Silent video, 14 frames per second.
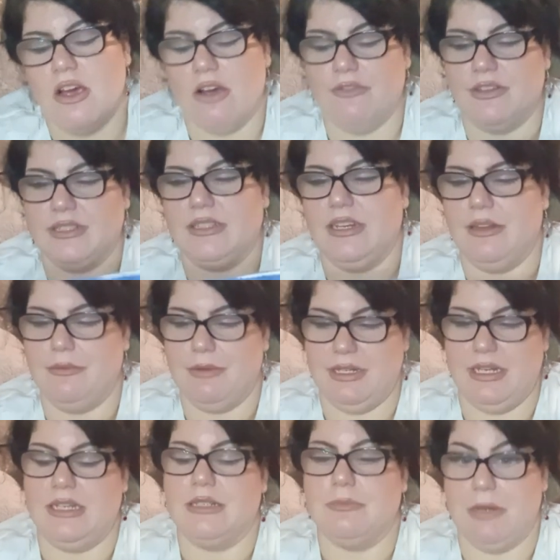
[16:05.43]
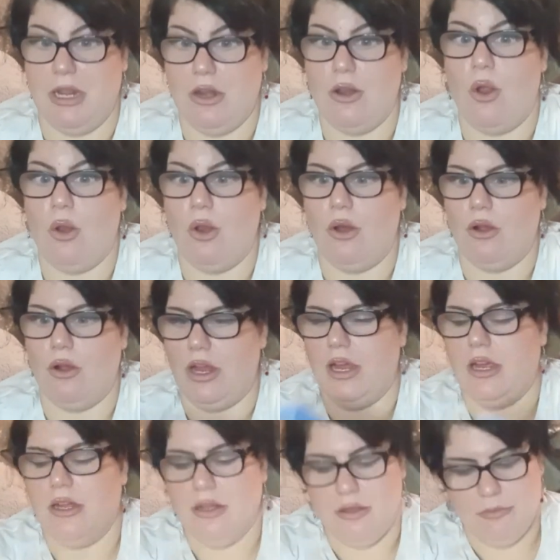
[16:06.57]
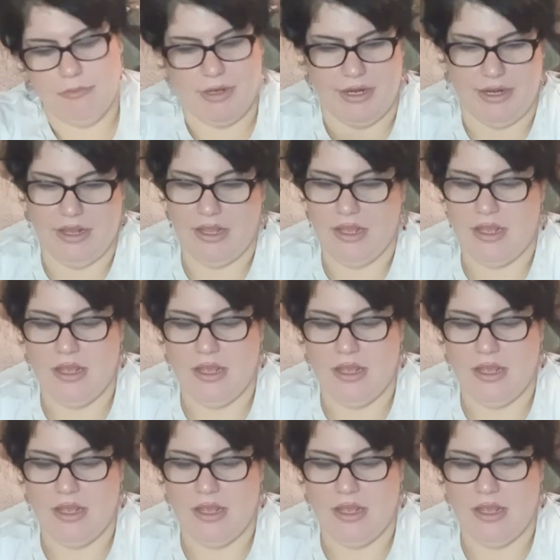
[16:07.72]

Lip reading: Obviously, it would need to be a lot longer, but